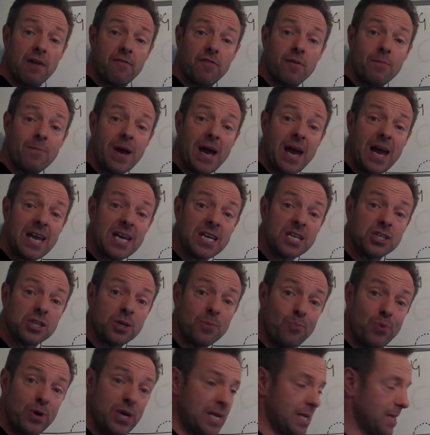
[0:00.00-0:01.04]
get from A
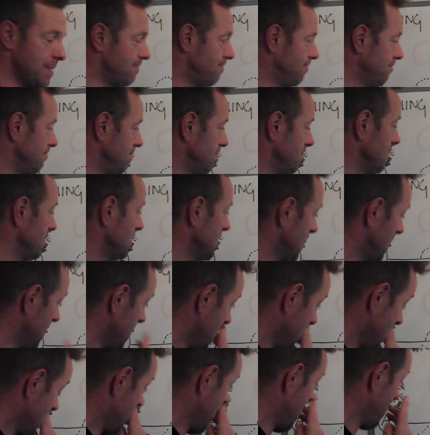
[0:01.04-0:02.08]
to B.
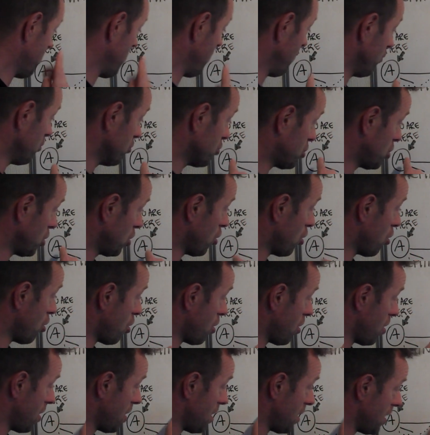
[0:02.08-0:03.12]
And we've also
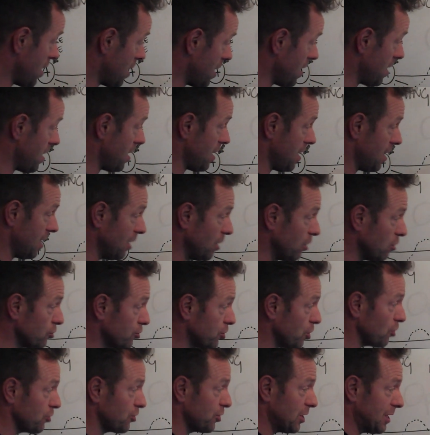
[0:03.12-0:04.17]
got a
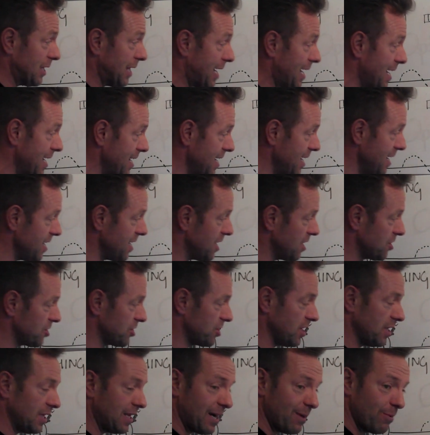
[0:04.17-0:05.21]
little dotted line here. You can
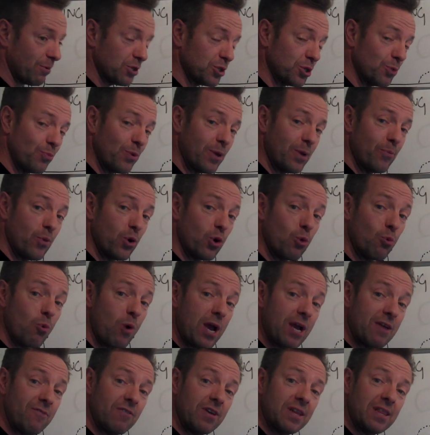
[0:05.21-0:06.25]
see that one's a bit more
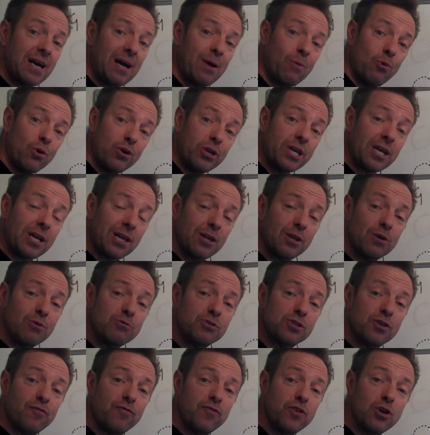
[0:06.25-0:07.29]
wavy. That one
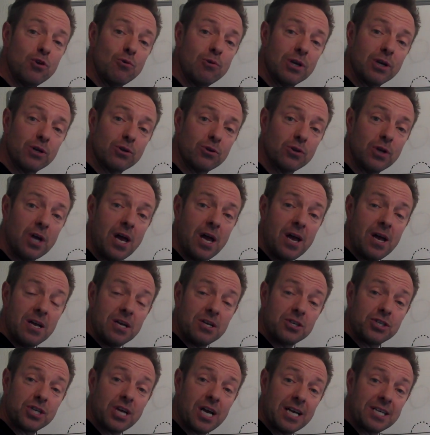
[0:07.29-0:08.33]
includes a few little
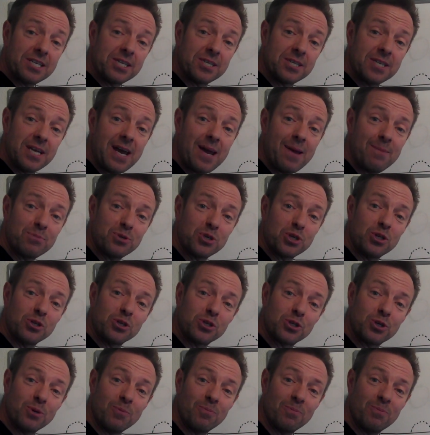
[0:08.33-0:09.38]
side steps and
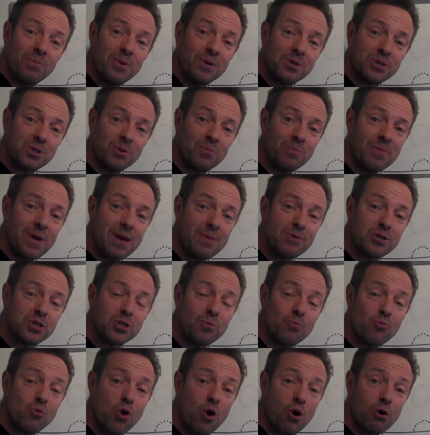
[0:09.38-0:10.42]

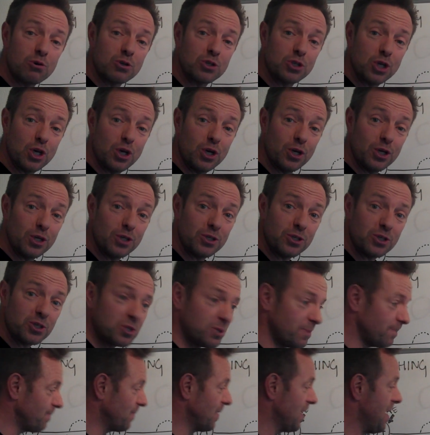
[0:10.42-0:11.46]
some wrong
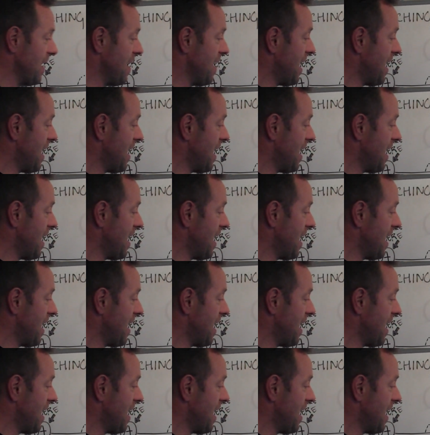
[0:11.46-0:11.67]
turns.